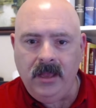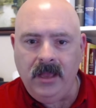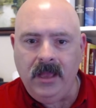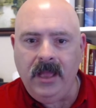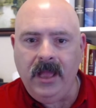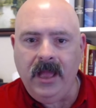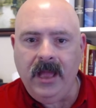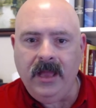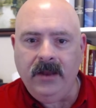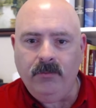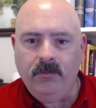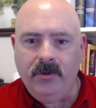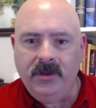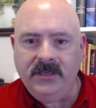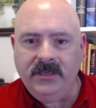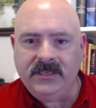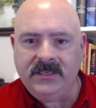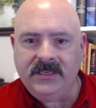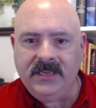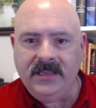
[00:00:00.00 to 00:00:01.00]
and we'd
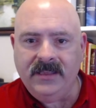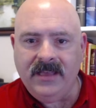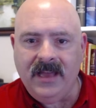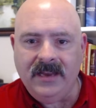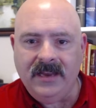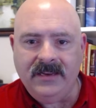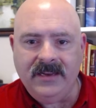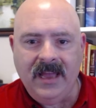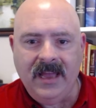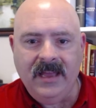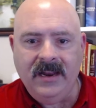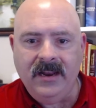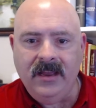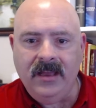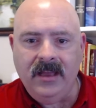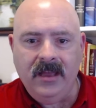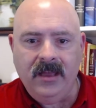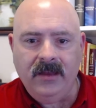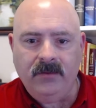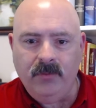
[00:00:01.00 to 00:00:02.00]
see that
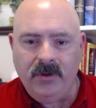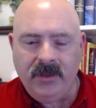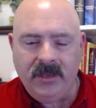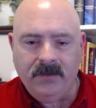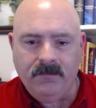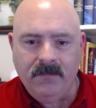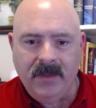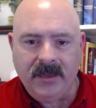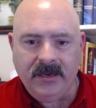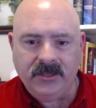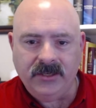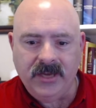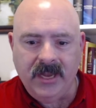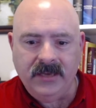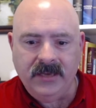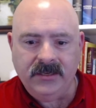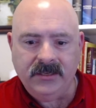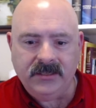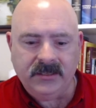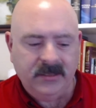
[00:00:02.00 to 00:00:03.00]
data, and we could make
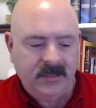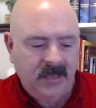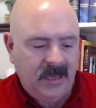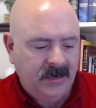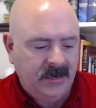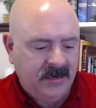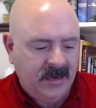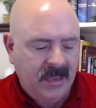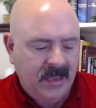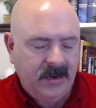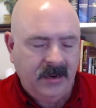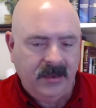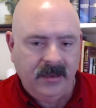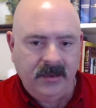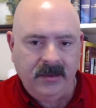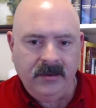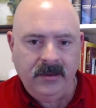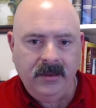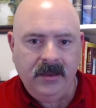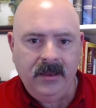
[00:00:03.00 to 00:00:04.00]
changes to that
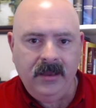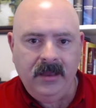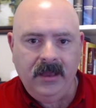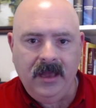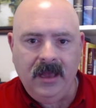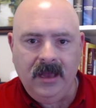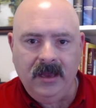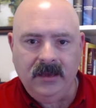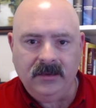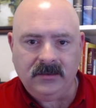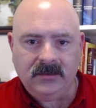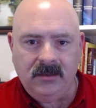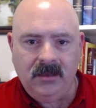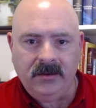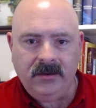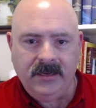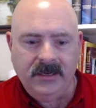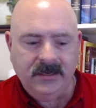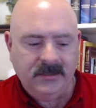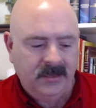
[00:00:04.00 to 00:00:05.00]
data. As
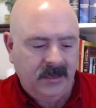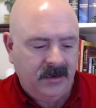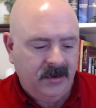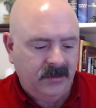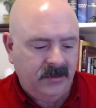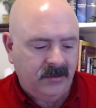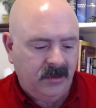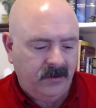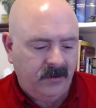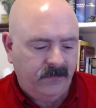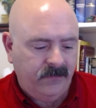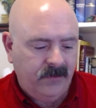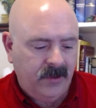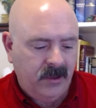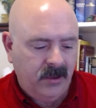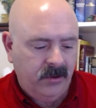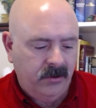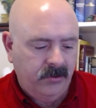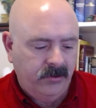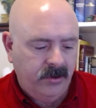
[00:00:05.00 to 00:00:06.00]
clunky as that is on a
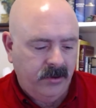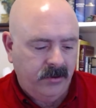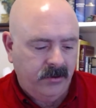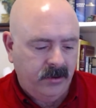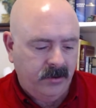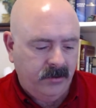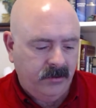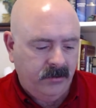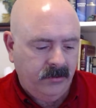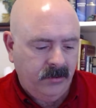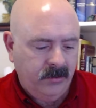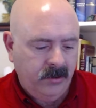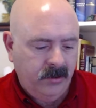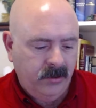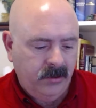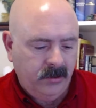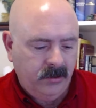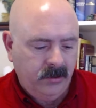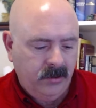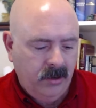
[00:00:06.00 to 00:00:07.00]
phone, you can
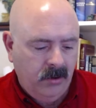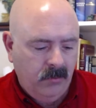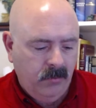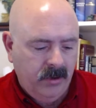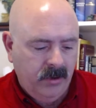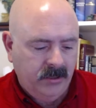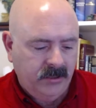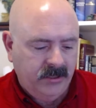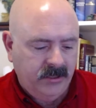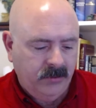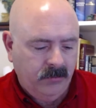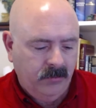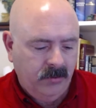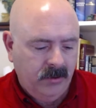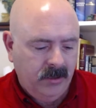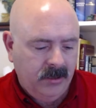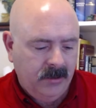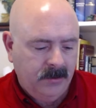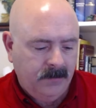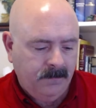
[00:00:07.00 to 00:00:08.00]
go into
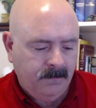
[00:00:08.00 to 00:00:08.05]
a